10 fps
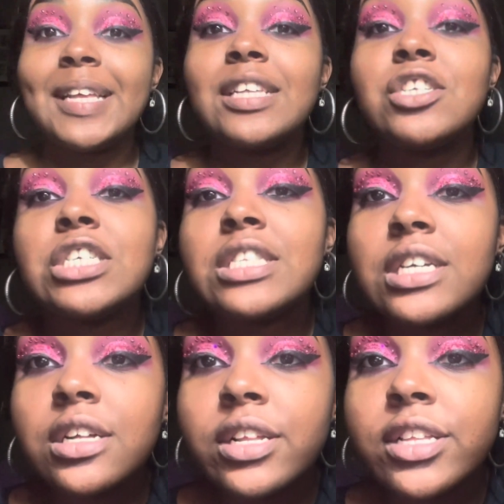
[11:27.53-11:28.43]
just the
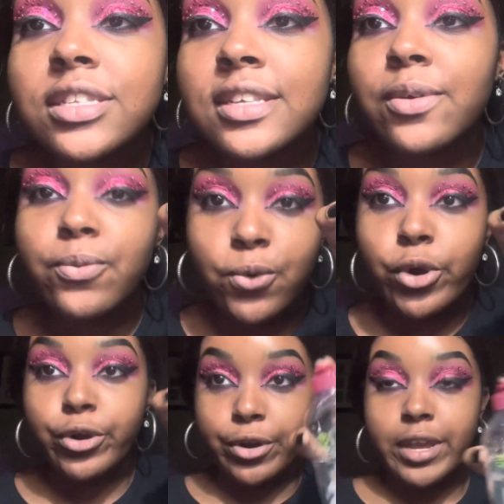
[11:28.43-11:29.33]
cleansing
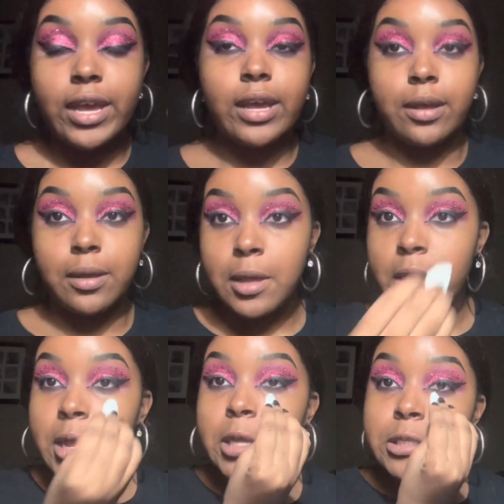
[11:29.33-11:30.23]
water. Yeah,
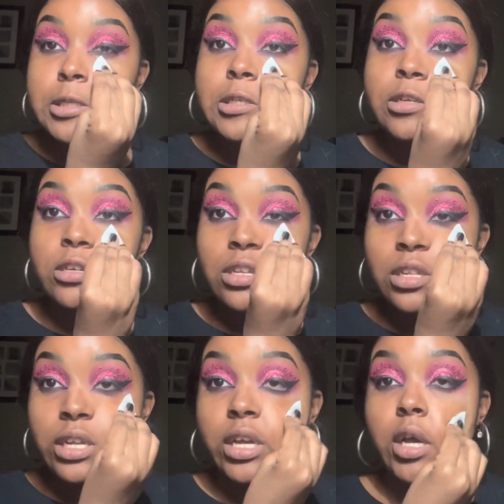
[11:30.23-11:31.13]
this is really
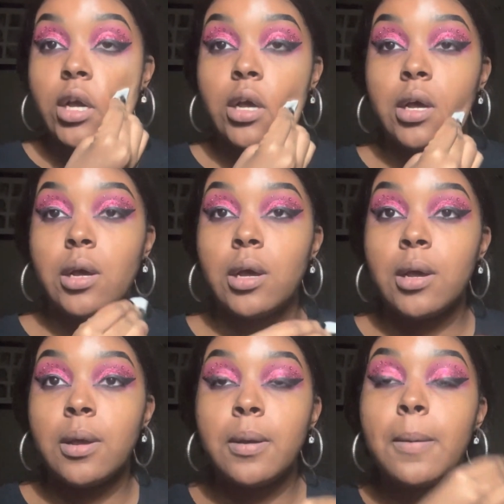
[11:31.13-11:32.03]
like a
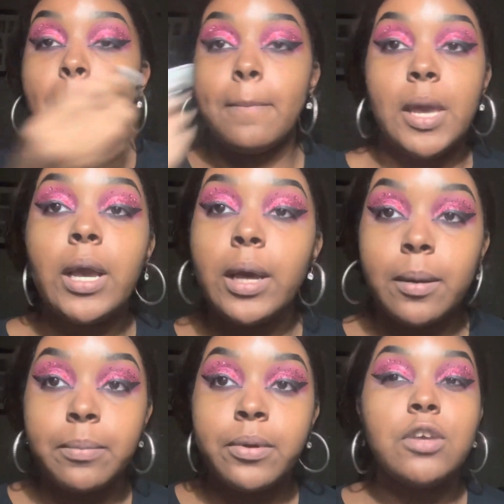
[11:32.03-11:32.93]
makeup
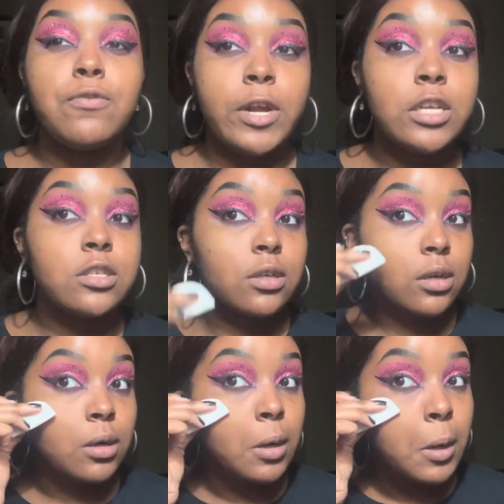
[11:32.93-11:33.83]
eraser.
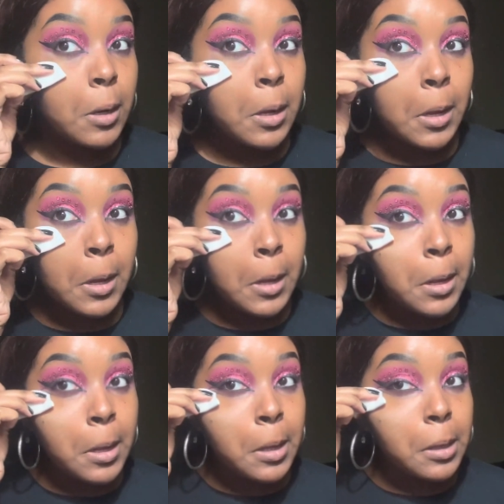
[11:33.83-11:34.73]

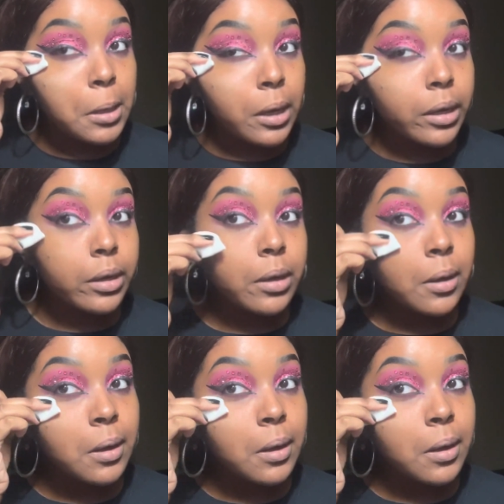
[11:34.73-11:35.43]
Like,